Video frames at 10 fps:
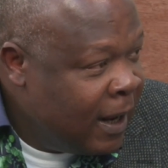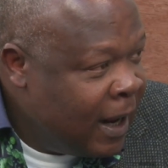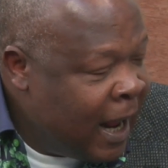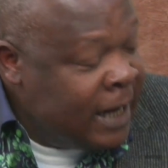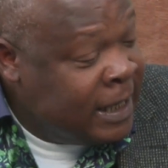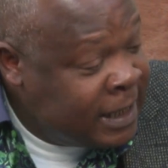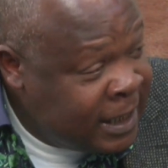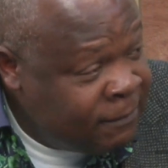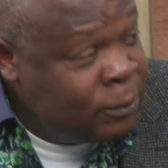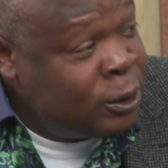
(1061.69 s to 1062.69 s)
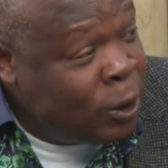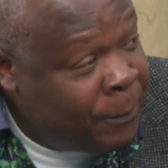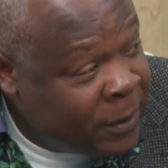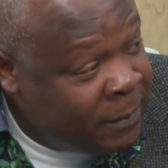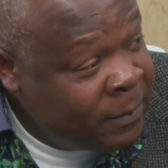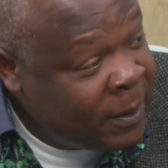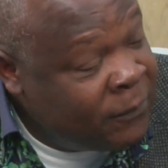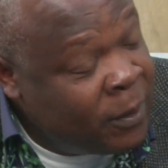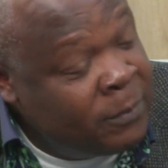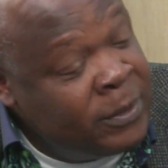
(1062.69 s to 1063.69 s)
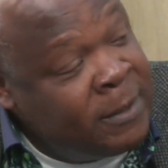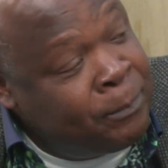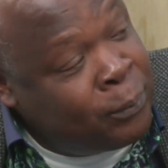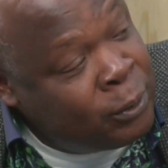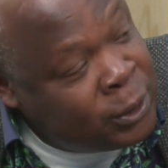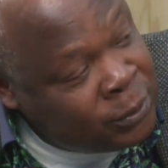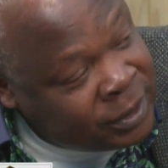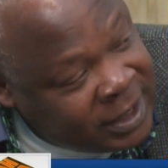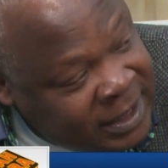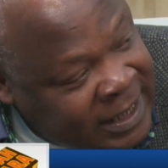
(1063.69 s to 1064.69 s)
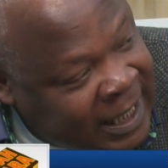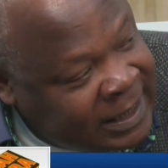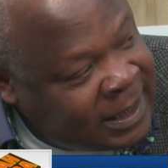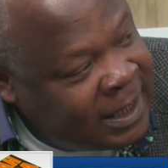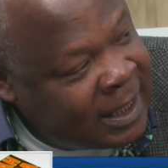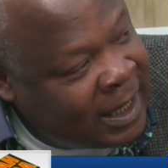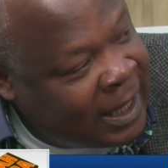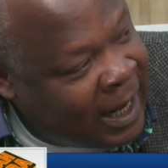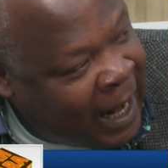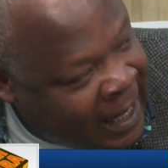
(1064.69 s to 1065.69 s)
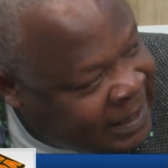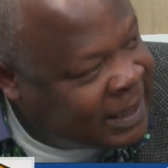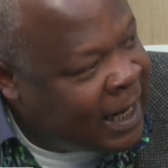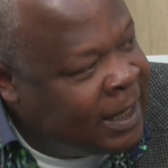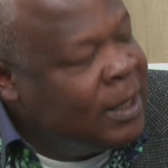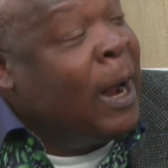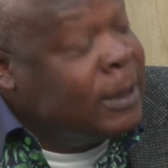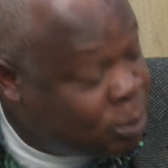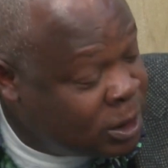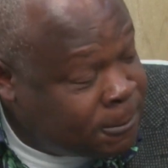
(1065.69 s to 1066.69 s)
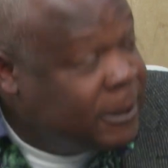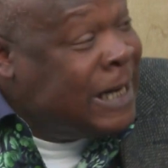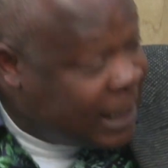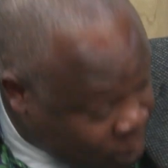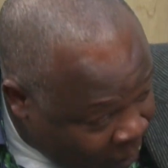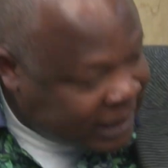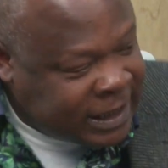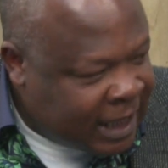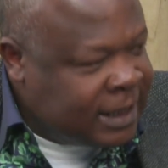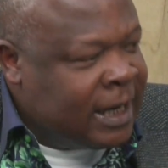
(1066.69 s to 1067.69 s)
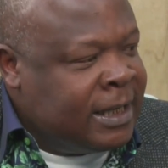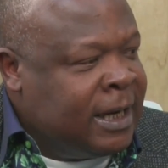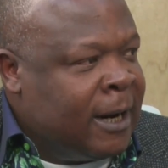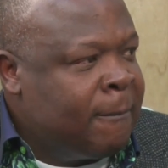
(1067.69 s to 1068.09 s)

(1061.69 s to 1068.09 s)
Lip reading: And it didn't even stop him from reproducing that ID card. As we speak, there is no ID card in Nigeria.